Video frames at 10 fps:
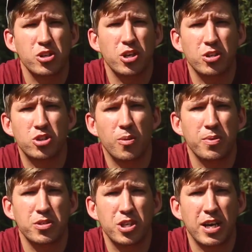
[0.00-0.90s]
you can chop
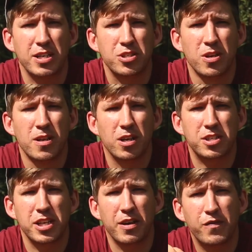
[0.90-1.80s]
and change. Like I
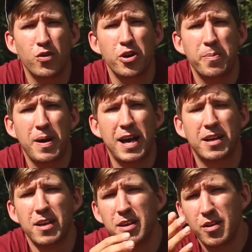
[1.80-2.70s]
say, you get 4 in a
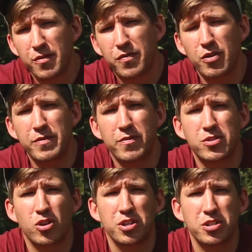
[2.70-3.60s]
pack, 3
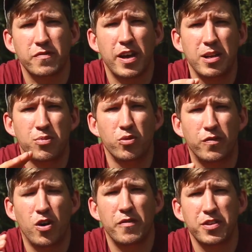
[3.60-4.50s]
sizes available, the
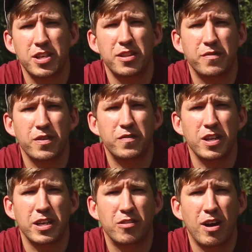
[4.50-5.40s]
5, the 10, the
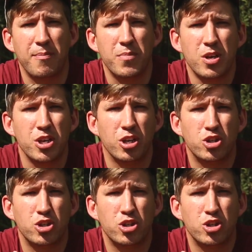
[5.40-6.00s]
15 gram. You can